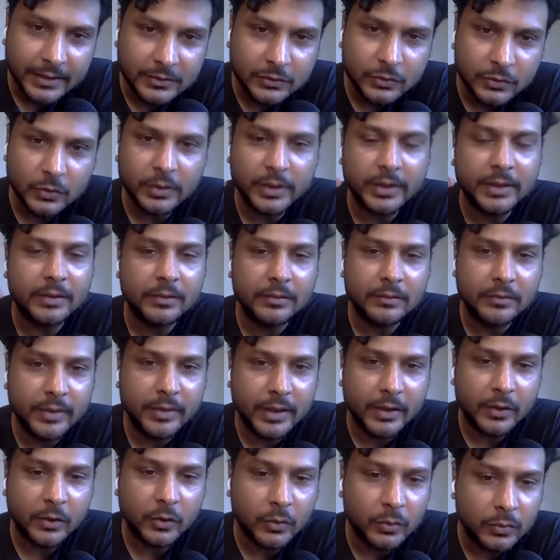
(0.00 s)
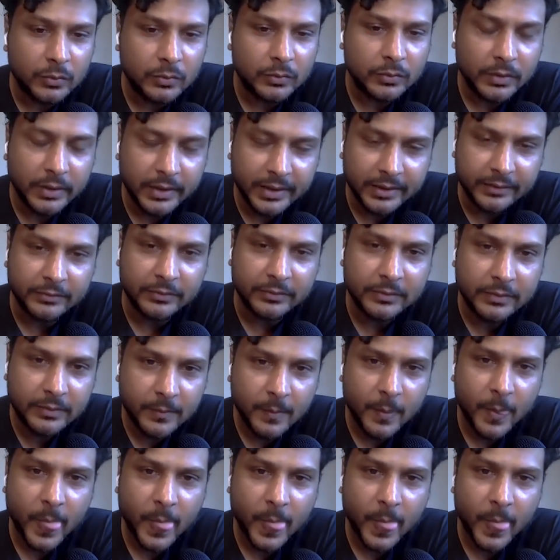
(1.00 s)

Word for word: And so yeah. then we had to leave.